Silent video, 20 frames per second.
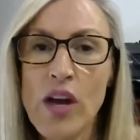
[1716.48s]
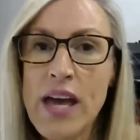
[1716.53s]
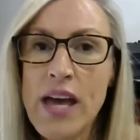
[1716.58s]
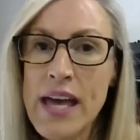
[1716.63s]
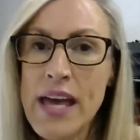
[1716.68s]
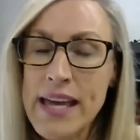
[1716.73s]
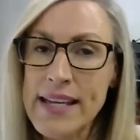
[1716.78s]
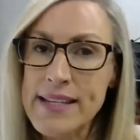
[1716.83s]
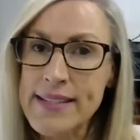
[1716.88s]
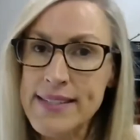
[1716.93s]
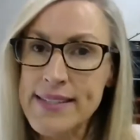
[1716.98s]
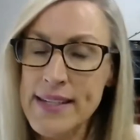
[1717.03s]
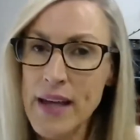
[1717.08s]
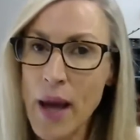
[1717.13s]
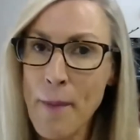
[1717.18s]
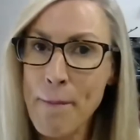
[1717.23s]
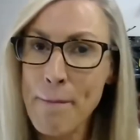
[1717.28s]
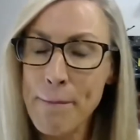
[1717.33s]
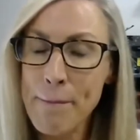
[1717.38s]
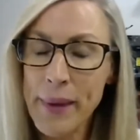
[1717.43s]
is to
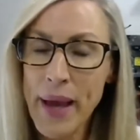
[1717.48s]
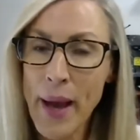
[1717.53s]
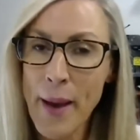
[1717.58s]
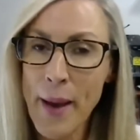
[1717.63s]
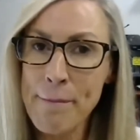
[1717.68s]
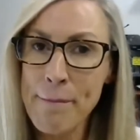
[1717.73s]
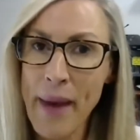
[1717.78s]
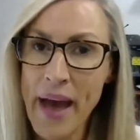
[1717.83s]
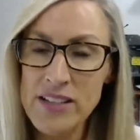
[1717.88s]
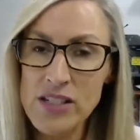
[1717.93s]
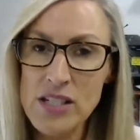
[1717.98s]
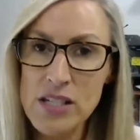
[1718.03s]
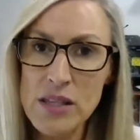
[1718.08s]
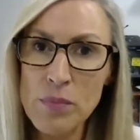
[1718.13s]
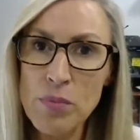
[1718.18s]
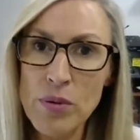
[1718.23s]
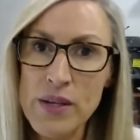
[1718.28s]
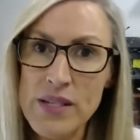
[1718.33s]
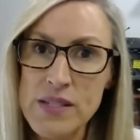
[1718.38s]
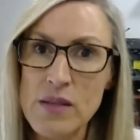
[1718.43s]
come back to the
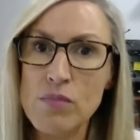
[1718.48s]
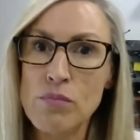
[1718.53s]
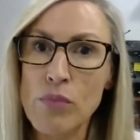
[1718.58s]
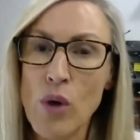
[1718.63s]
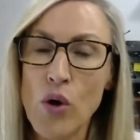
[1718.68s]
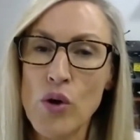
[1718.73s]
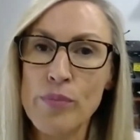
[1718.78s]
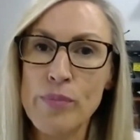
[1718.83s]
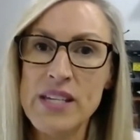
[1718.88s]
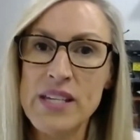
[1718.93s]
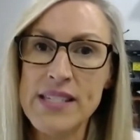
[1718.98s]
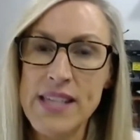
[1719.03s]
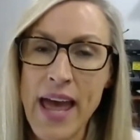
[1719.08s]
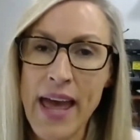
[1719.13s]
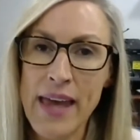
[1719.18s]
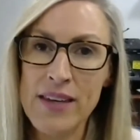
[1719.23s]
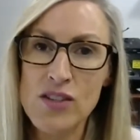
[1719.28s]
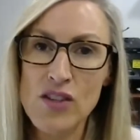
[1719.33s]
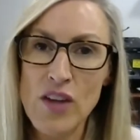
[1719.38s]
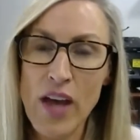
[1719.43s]
present moment
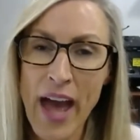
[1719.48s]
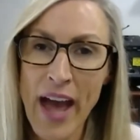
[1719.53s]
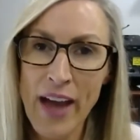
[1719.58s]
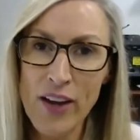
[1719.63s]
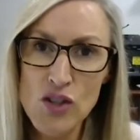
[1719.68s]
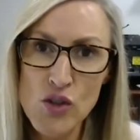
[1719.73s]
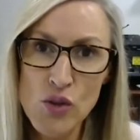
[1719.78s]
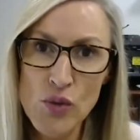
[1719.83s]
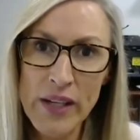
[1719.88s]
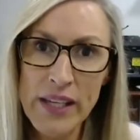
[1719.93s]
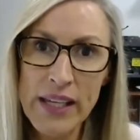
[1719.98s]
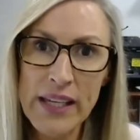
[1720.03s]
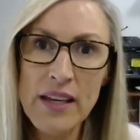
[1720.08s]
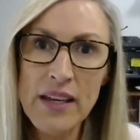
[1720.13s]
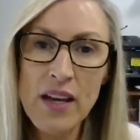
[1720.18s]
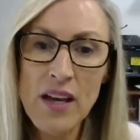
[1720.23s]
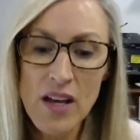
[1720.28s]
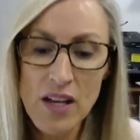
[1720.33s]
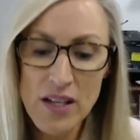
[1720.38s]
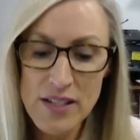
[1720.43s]
and actually
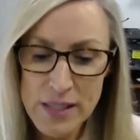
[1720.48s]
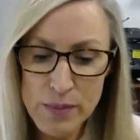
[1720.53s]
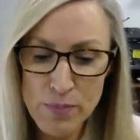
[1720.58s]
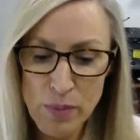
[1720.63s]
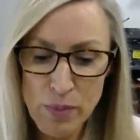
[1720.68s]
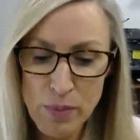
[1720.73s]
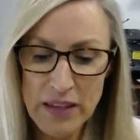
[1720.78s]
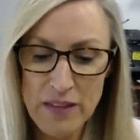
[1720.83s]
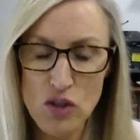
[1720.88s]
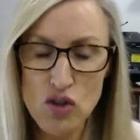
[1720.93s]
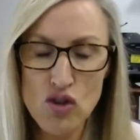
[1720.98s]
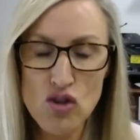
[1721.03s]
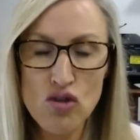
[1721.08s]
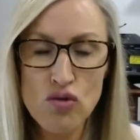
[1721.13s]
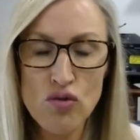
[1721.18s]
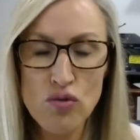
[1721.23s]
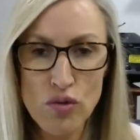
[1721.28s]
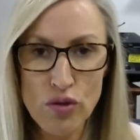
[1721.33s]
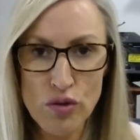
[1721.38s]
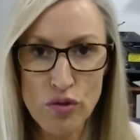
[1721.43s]
speak the
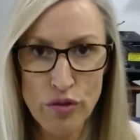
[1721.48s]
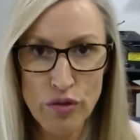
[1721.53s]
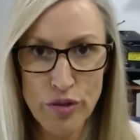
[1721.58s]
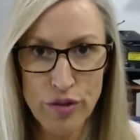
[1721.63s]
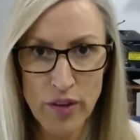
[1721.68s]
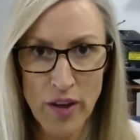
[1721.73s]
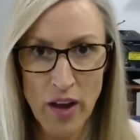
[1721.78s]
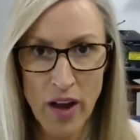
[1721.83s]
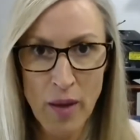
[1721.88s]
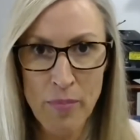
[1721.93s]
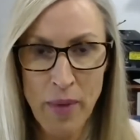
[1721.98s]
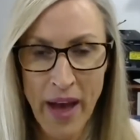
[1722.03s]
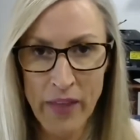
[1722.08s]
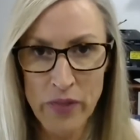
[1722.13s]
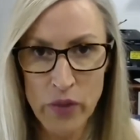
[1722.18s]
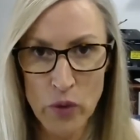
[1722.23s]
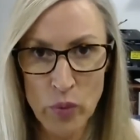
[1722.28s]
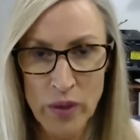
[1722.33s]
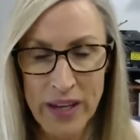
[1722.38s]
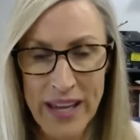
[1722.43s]
truth about
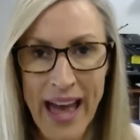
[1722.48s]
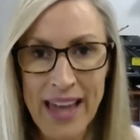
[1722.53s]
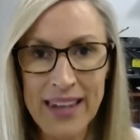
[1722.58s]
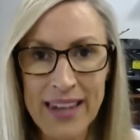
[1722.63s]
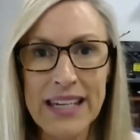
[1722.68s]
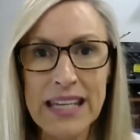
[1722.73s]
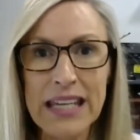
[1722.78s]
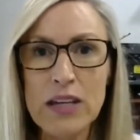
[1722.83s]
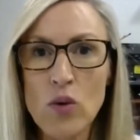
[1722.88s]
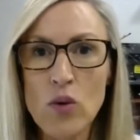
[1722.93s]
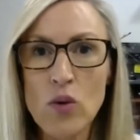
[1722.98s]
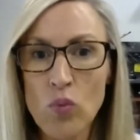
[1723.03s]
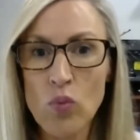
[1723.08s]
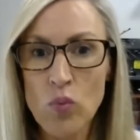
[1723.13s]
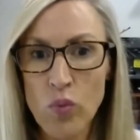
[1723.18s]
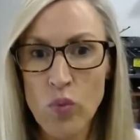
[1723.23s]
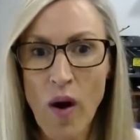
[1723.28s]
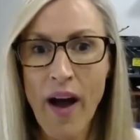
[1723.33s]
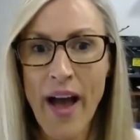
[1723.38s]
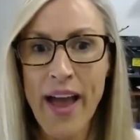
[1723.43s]
the reality
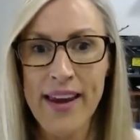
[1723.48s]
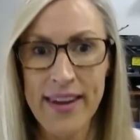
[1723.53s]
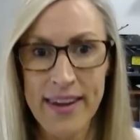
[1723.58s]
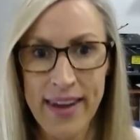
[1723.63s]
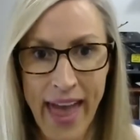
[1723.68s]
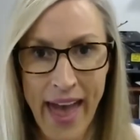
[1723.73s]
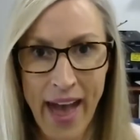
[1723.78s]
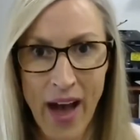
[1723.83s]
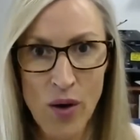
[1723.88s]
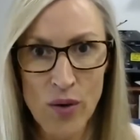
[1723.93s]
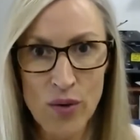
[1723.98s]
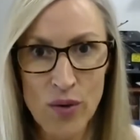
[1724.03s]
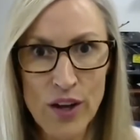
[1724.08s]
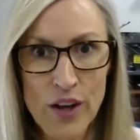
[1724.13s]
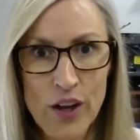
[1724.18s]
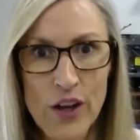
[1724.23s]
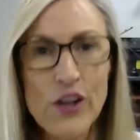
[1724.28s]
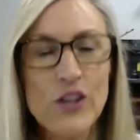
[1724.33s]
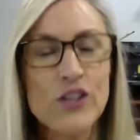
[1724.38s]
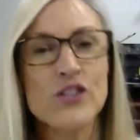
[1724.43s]
right now.
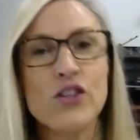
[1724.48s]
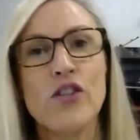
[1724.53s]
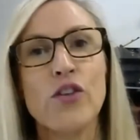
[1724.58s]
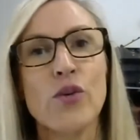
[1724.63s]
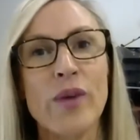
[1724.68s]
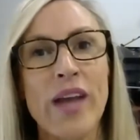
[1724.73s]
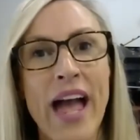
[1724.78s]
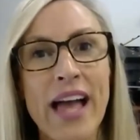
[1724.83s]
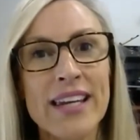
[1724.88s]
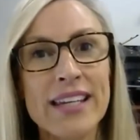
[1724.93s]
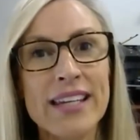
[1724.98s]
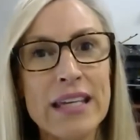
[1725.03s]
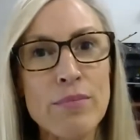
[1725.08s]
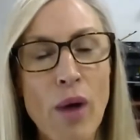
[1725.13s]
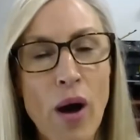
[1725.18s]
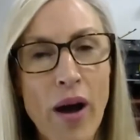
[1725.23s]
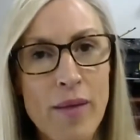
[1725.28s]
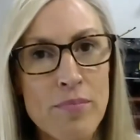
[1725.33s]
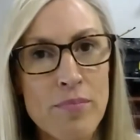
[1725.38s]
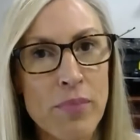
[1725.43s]
Yeah. So the reality
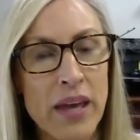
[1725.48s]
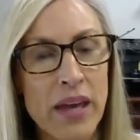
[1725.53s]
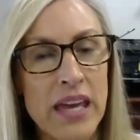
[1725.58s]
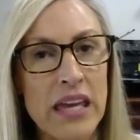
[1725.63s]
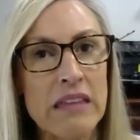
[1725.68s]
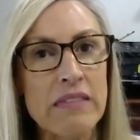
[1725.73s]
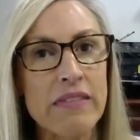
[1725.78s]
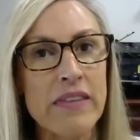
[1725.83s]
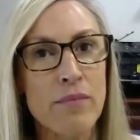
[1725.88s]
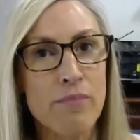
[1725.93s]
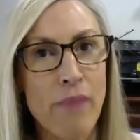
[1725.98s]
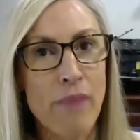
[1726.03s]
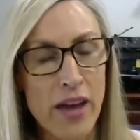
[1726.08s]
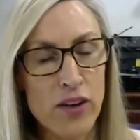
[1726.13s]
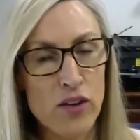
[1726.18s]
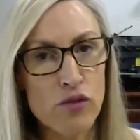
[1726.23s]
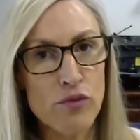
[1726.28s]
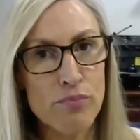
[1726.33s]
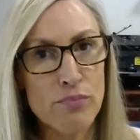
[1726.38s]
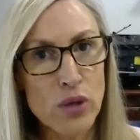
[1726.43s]
might be the amount
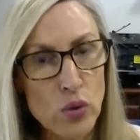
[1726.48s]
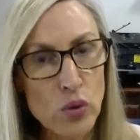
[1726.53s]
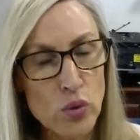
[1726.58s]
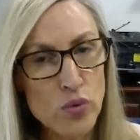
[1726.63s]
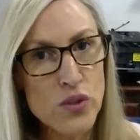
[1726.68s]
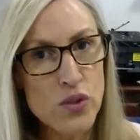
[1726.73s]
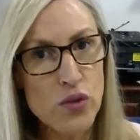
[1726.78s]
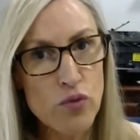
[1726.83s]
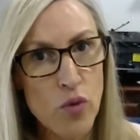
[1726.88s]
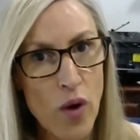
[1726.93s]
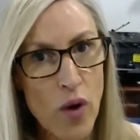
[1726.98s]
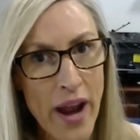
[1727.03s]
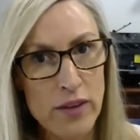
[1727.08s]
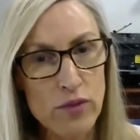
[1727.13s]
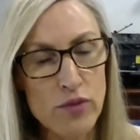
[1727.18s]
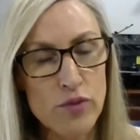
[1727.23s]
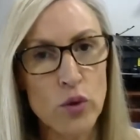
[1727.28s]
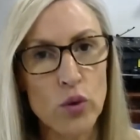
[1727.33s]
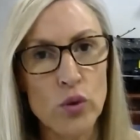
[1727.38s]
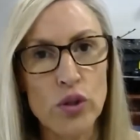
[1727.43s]
of mils of
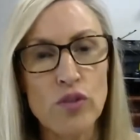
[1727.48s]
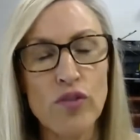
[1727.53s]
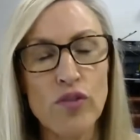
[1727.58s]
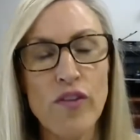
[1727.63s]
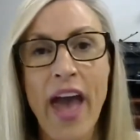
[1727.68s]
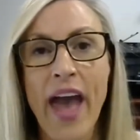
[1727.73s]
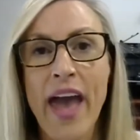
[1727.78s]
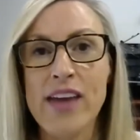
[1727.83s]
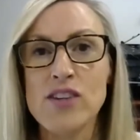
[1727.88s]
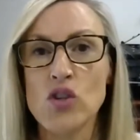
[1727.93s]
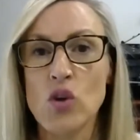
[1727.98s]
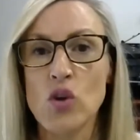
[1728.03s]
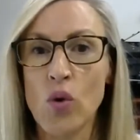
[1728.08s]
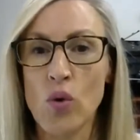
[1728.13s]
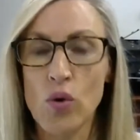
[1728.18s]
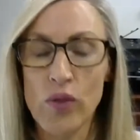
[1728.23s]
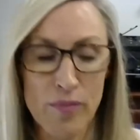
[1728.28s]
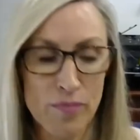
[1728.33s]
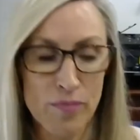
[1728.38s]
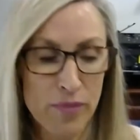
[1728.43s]
rainfall you've had
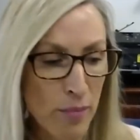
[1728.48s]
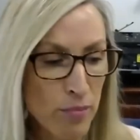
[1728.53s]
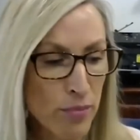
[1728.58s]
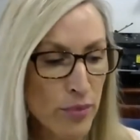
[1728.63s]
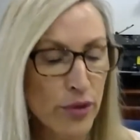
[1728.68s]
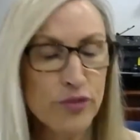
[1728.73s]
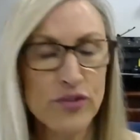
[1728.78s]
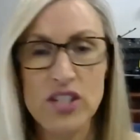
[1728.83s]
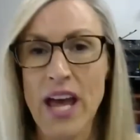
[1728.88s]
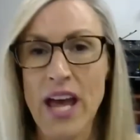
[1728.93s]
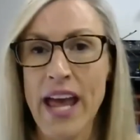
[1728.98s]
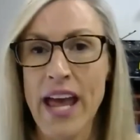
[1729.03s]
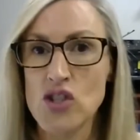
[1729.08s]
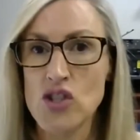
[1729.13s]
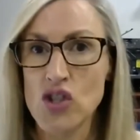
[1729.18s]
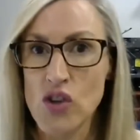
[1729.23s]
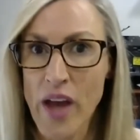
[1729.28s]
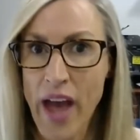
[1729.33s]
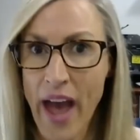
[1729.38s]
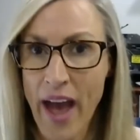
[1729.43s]
or the number of days
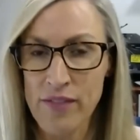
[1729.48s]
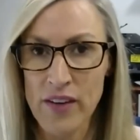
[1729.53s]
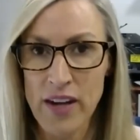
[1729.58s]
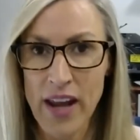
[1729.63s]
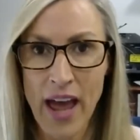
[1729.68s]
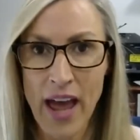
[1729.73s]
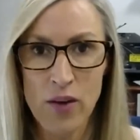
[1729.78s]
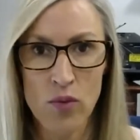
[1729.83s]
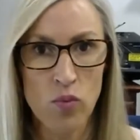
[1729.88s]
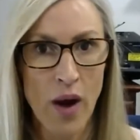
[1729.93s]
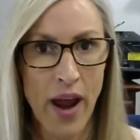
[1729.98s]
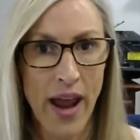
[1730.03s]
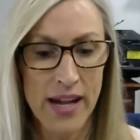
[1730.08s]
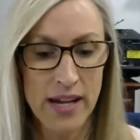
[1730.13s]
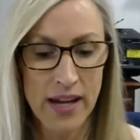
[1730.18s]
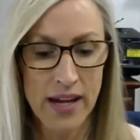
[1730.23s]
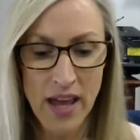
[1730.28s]
you haven't had rain.